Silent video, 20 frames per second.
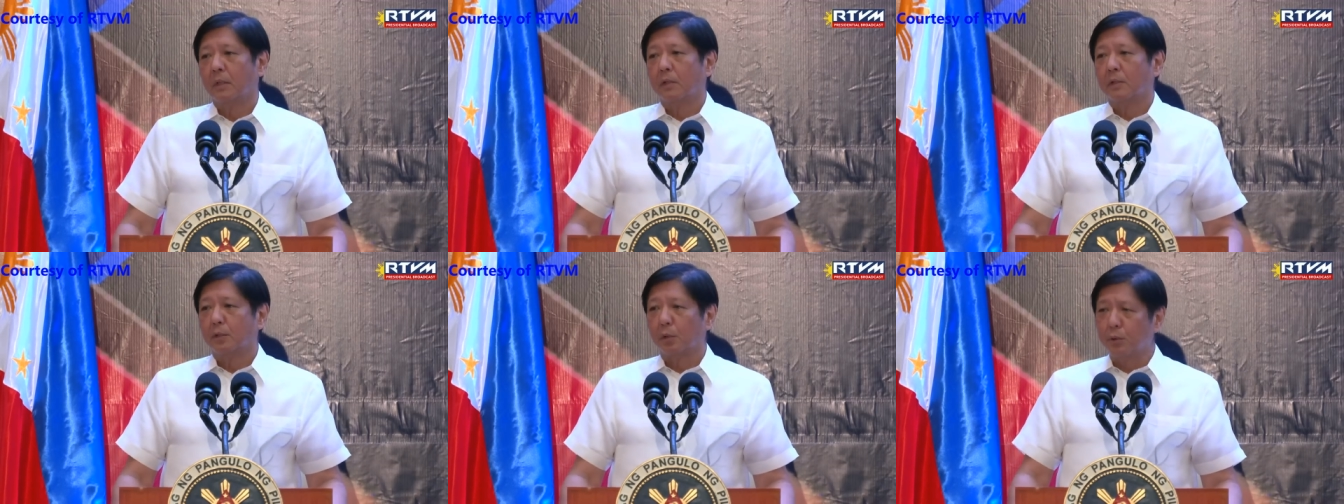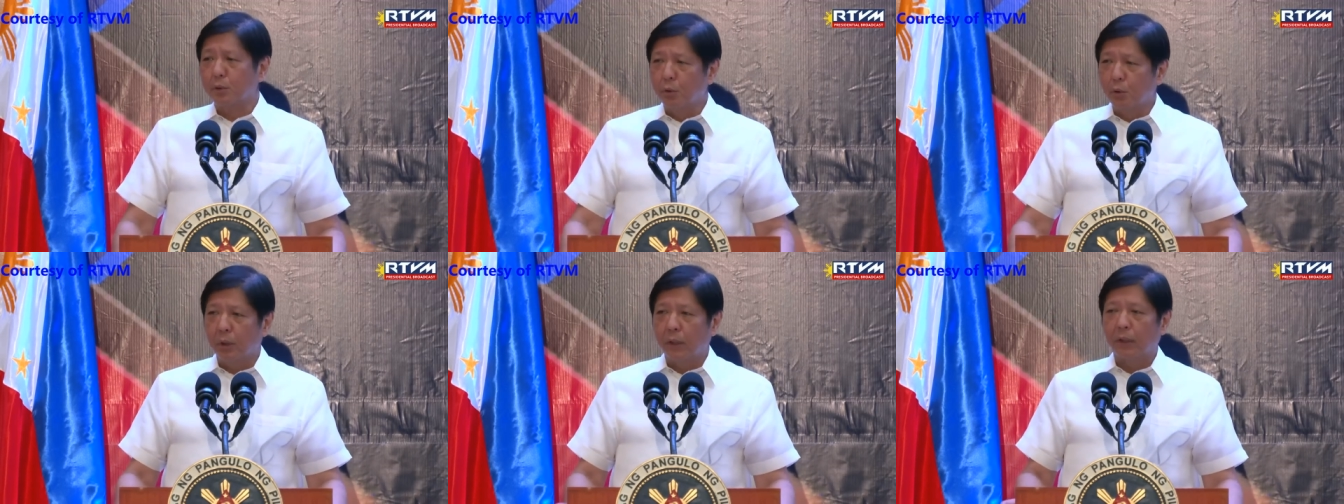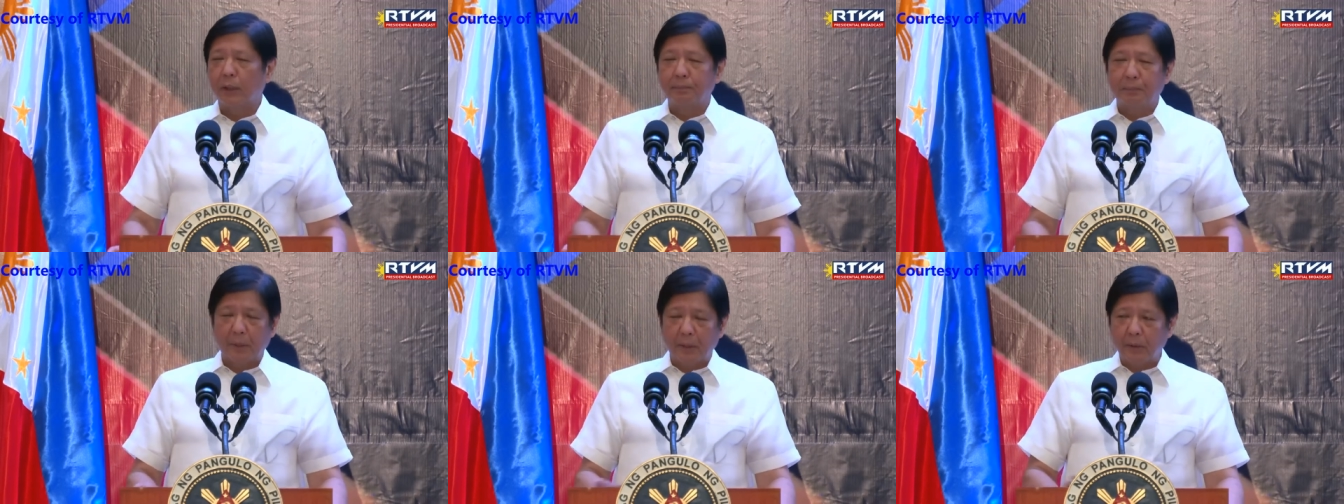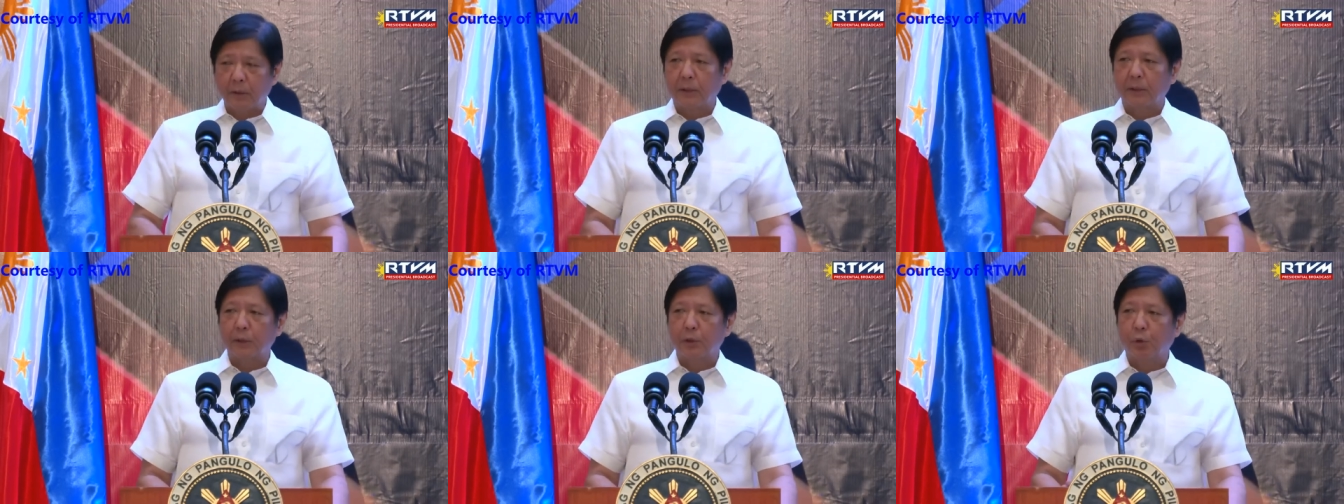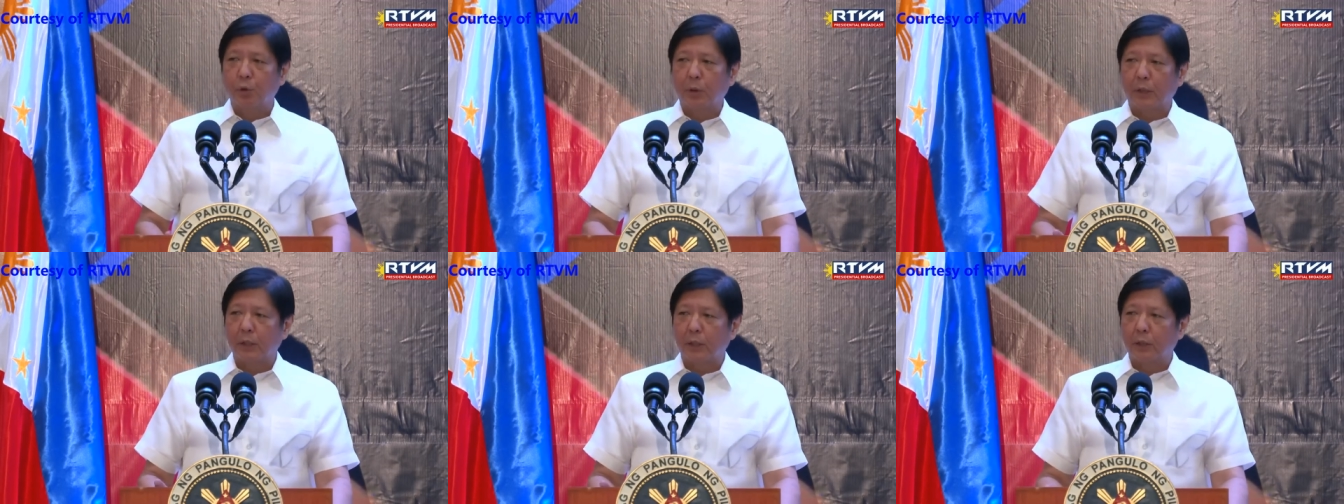So new,
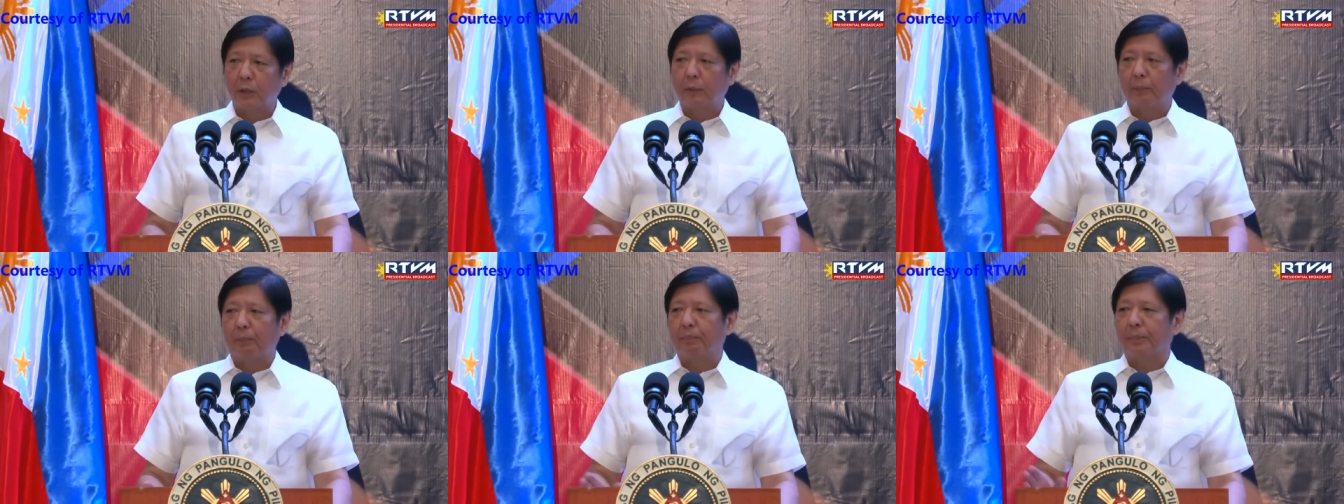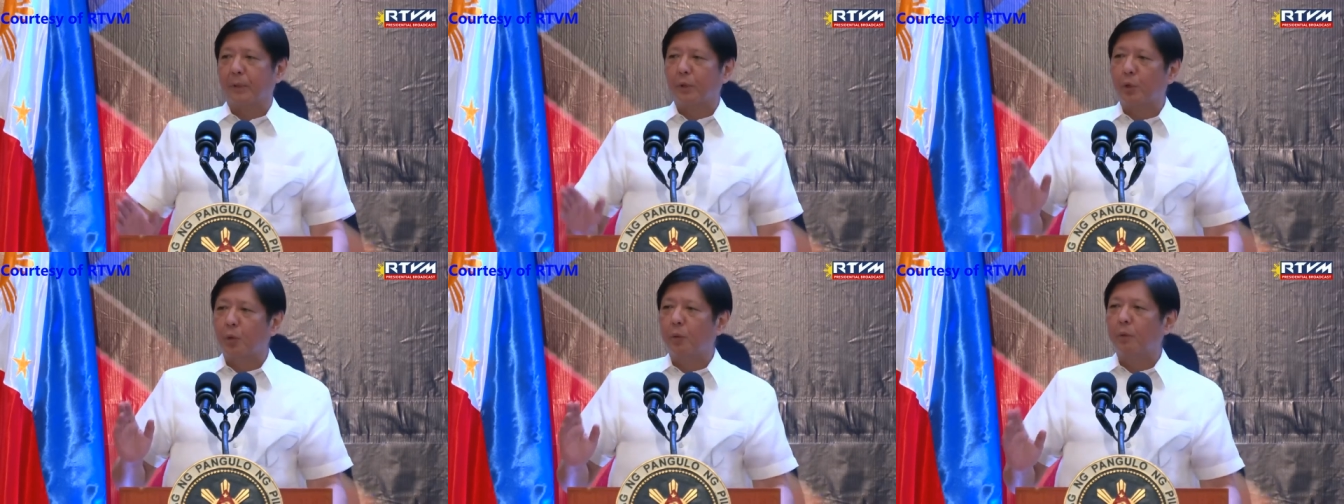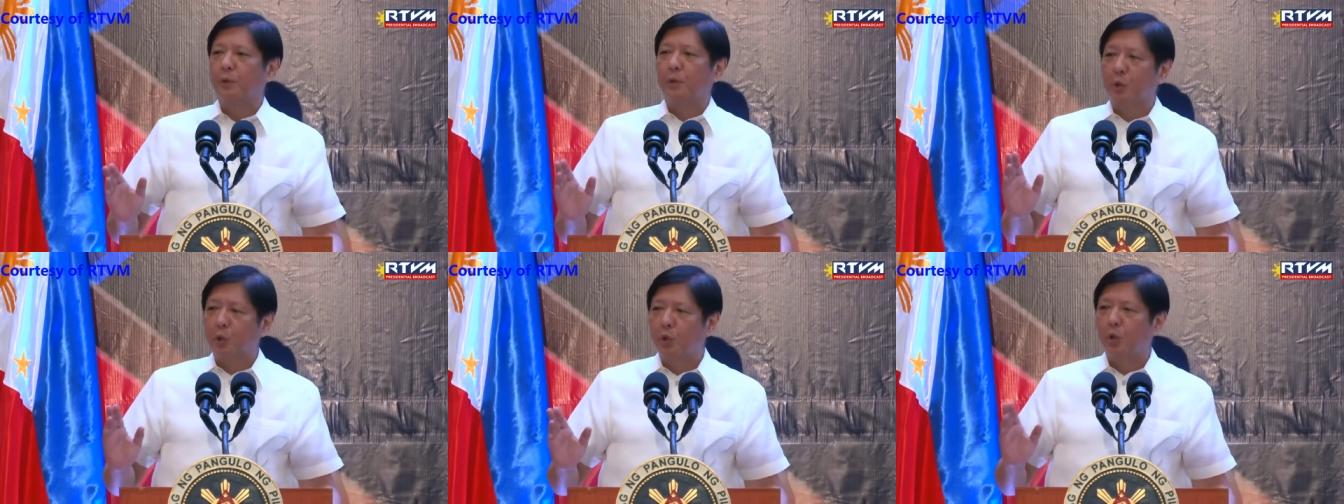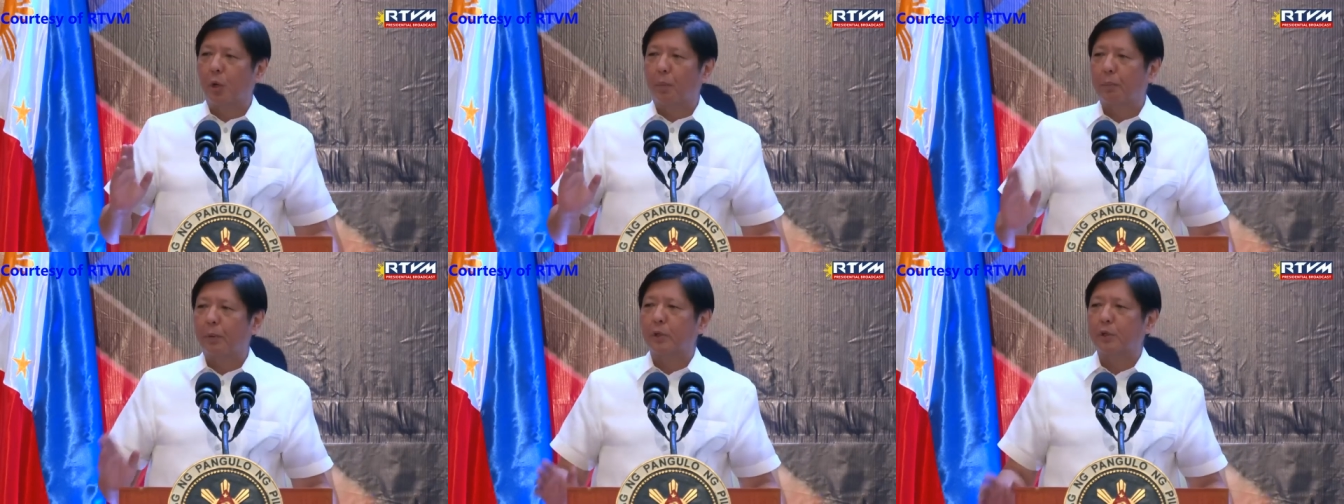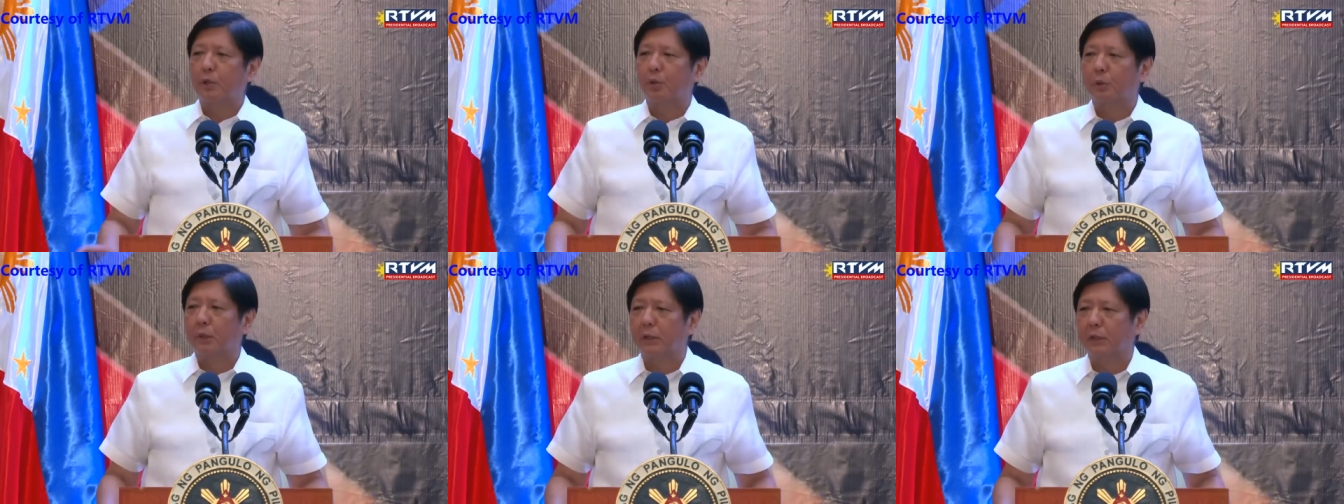nuclear, new, new
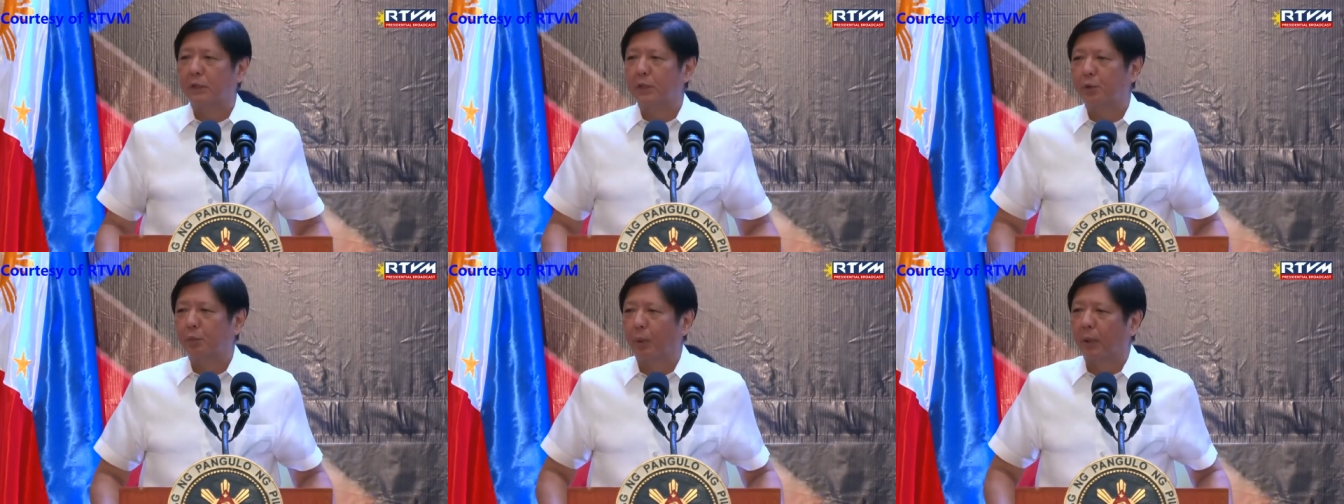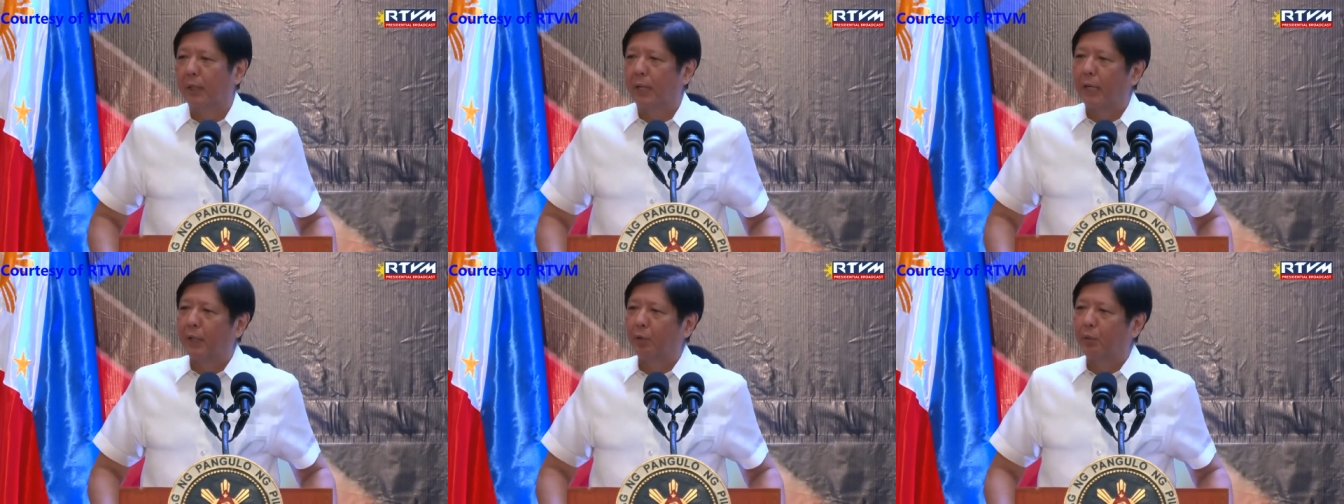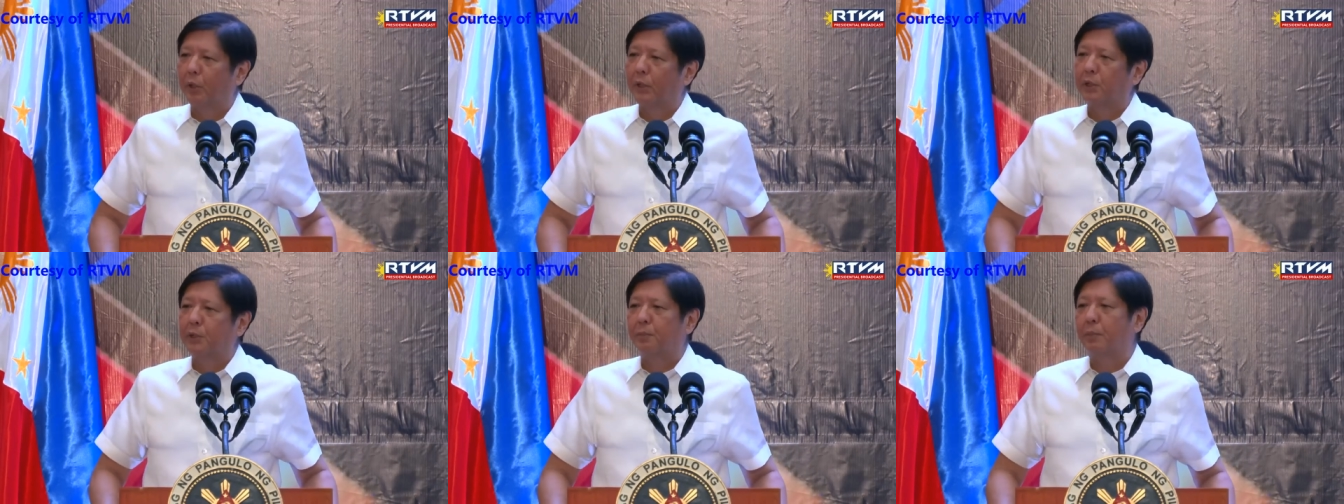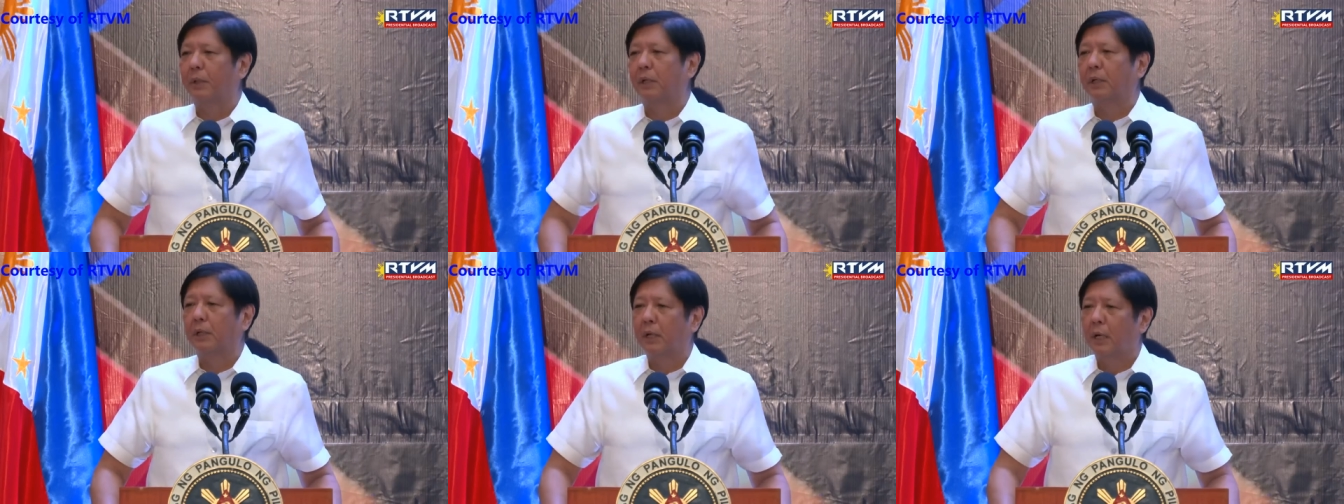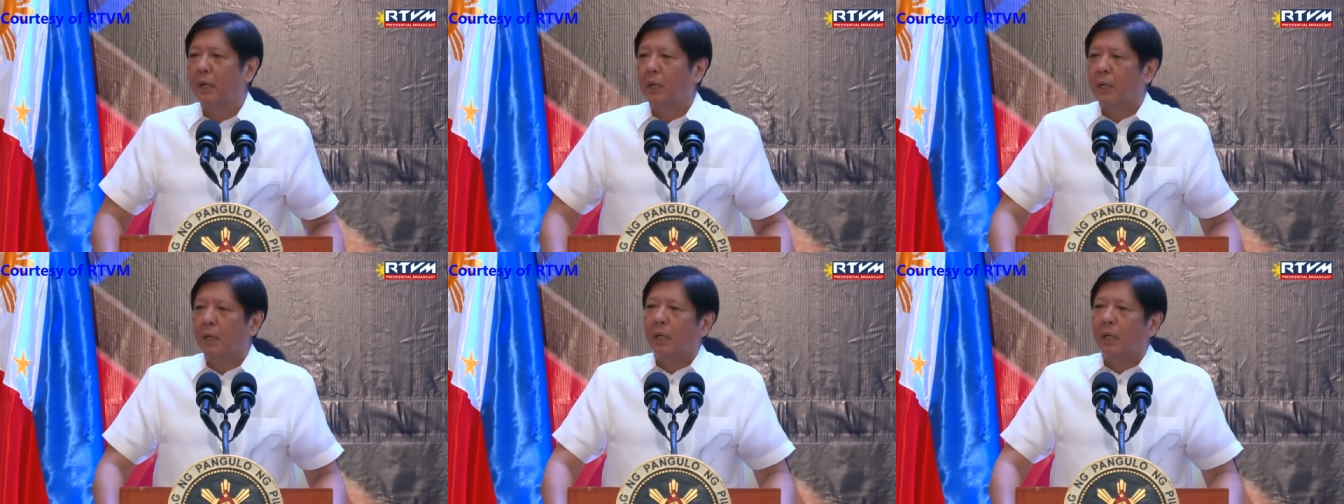opportunities will likewise be